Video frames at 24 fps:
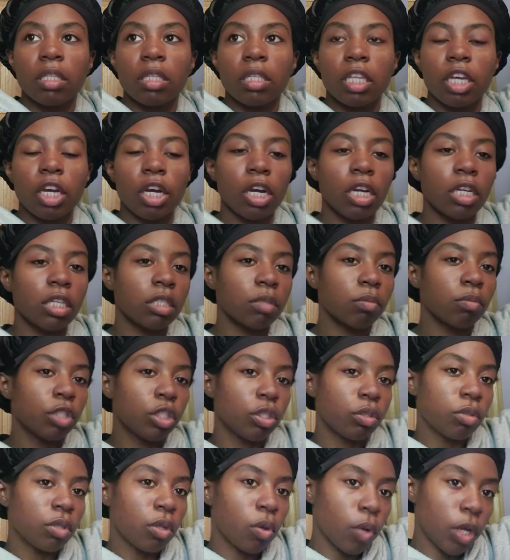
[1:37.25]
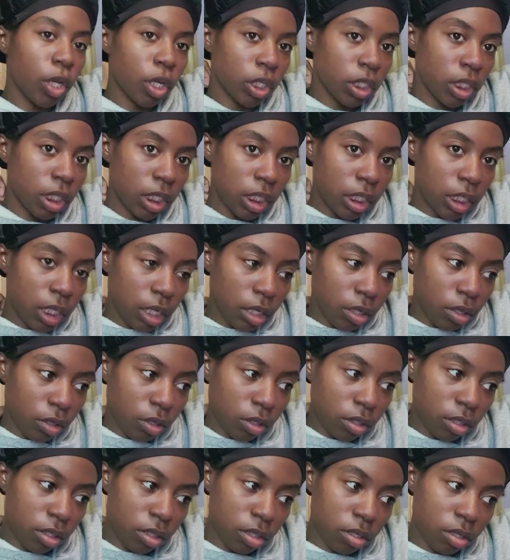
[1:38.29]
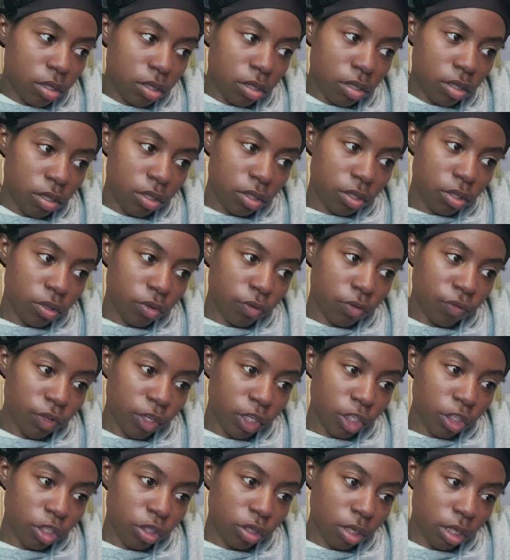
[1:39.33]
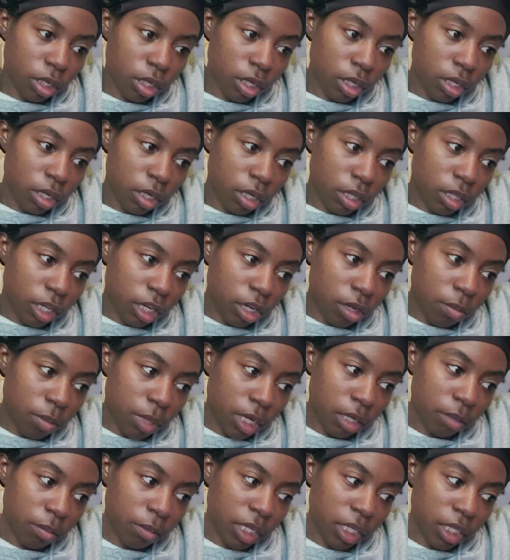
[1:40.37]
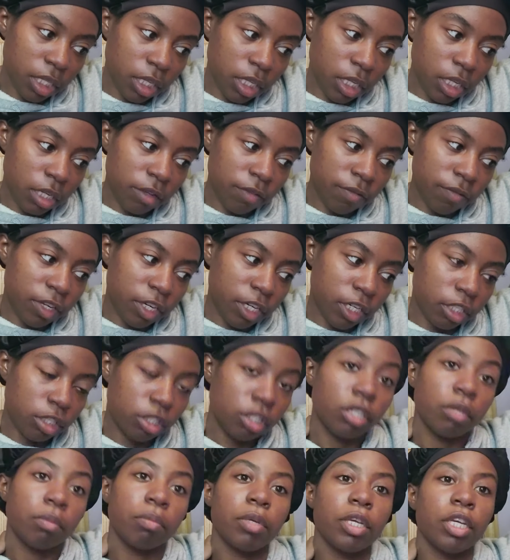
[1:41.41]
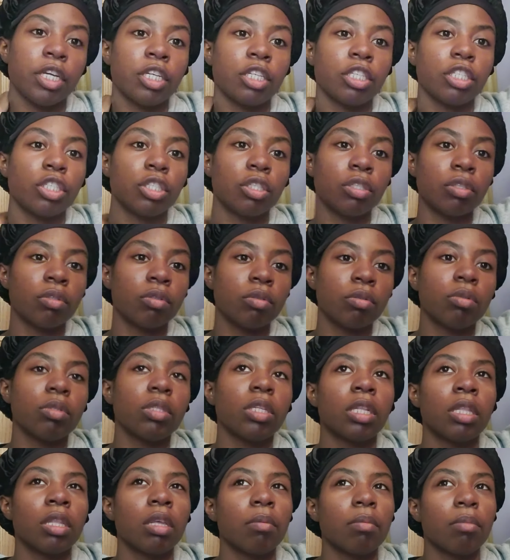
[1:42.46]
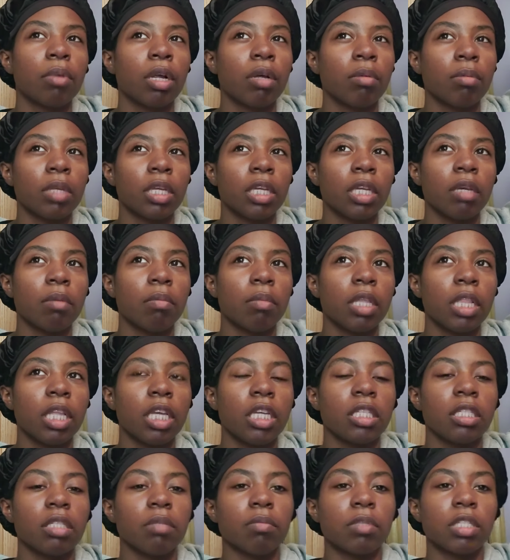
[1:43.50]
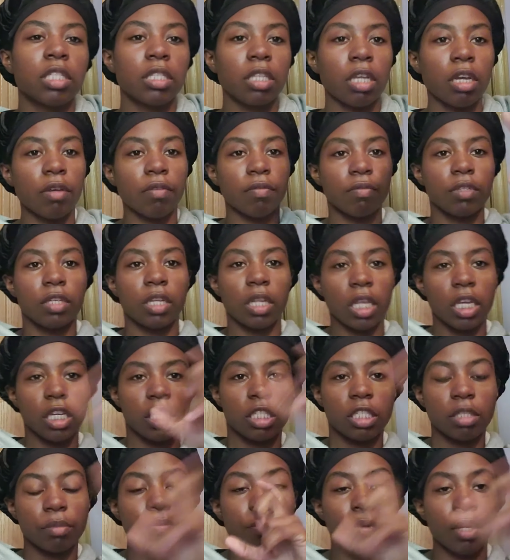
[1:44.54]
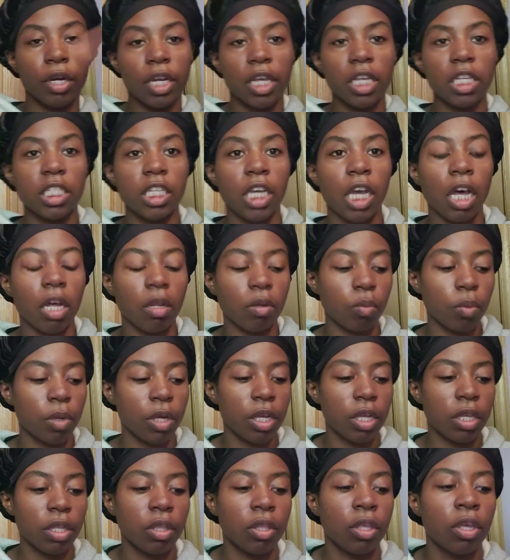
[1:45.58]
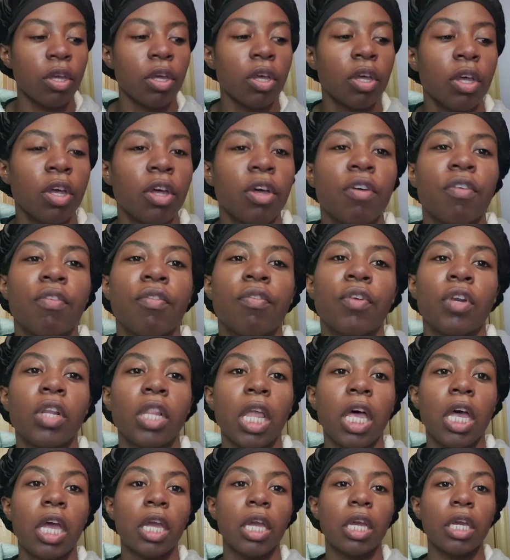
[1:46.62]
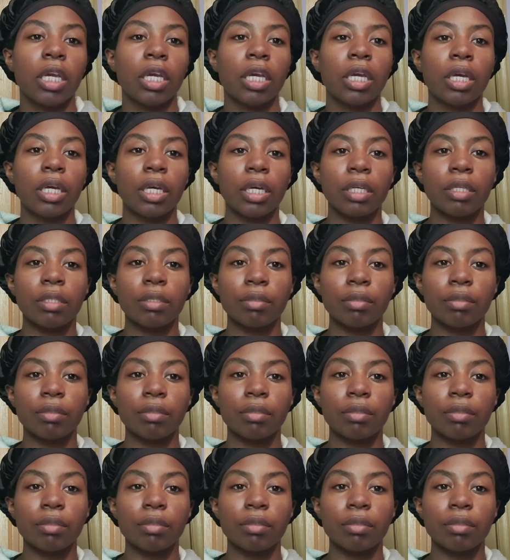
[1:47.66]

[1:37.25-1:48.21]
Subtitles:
there are some shoes going on sale through Finish Line. I think I'll buy me like a very cheap pair of shoes and then probably get me like some stuff to like spray it down with for like.